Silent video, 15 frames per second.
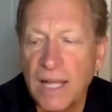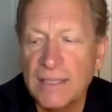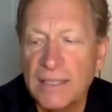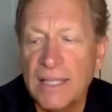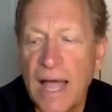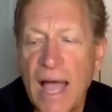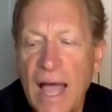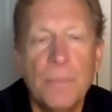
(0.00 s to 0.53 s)

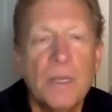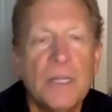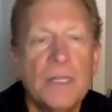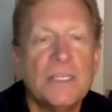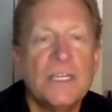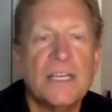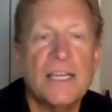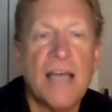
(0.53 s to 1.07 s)
alignment
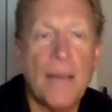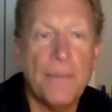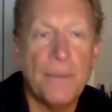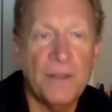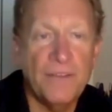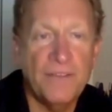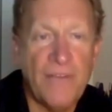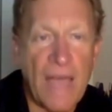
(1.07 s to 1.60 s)
to
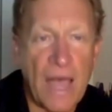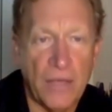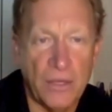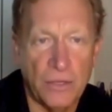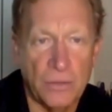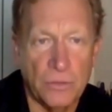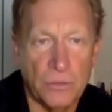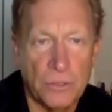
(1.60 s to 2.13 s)
company
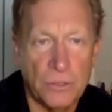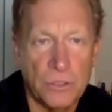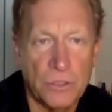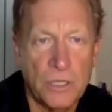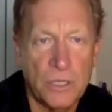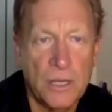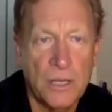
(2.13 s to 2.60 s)
values.